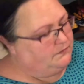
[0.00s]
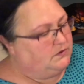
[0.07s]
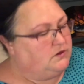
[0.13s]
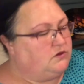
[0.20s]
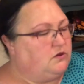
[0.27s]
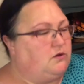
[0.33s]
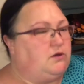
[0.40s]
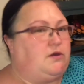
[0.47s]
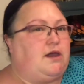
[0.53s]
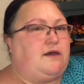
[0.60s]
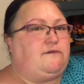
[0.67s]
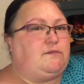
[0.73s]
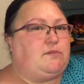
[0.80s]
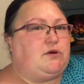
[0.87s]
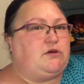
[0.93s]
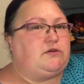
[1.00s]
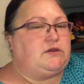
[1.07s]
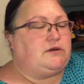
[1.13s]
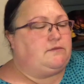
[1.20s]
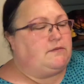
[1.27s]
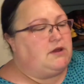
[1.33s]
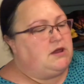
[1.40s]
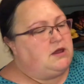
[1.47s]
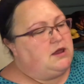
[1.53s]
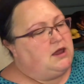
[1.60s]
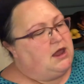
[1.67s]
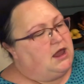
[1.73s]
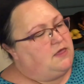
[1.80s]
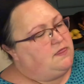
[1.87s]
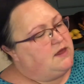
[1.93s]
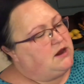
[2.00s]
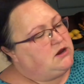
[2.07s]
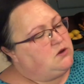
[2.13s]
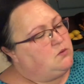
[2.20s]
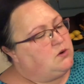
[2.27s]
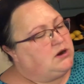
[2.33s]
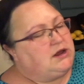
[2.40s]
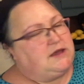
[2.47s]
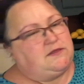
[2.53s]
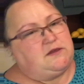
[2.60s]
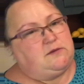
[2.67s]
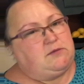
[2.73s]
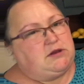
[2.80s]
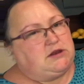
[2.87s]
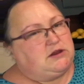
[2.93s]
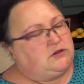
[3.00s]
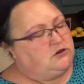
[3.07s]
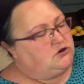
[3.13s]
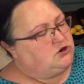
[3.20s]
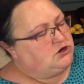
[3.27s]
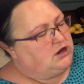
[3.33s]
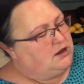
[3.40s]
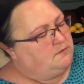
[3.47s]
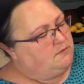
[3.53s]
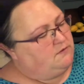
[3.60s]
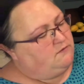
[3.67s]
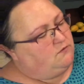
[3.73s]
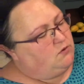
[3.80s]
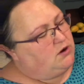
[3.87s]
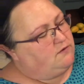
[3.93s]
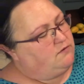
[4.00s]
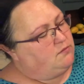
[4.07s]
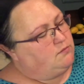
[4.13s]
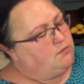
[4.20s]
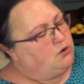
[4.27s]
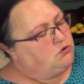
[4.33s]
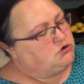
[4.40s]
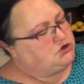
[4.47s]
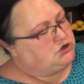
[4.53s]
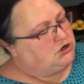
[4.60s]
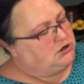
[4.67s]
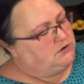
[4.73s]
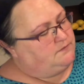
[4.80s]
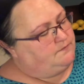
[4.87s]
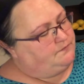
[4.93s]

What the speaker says: So you have a person, and then you want to get them into the shape of whatever motion.